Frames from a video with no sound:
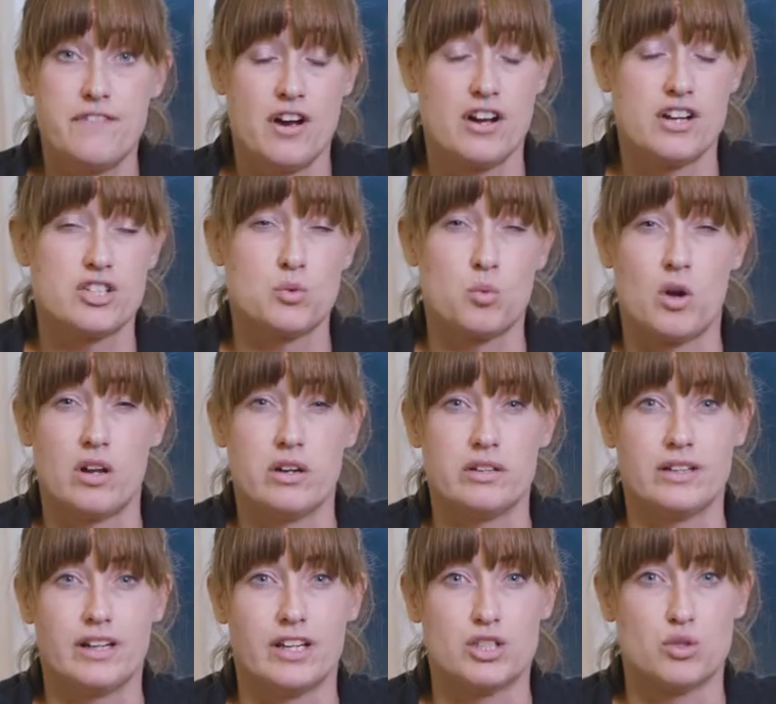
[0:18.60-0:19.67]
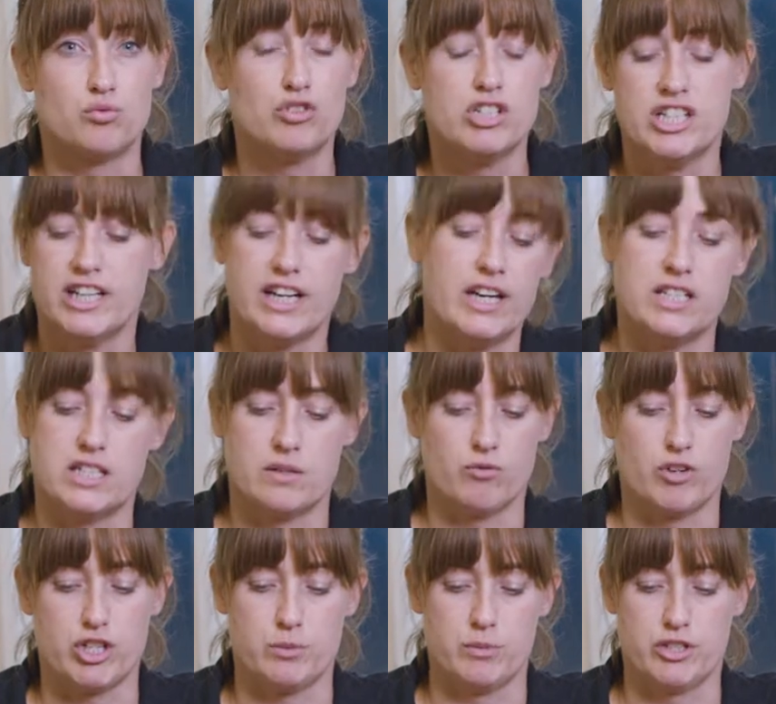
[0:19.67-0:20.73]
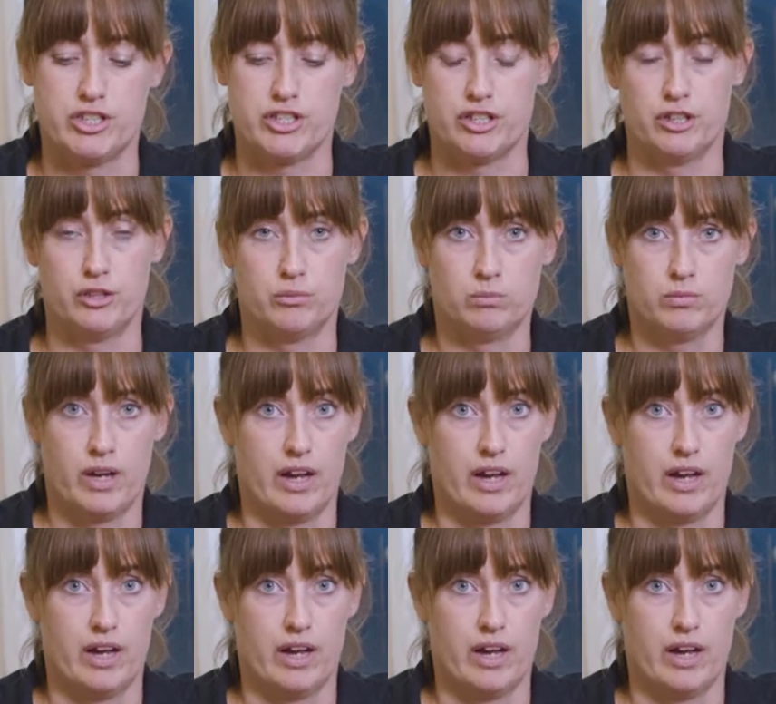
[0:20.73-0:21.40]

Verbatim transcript: First one is a really easy enrichment to do,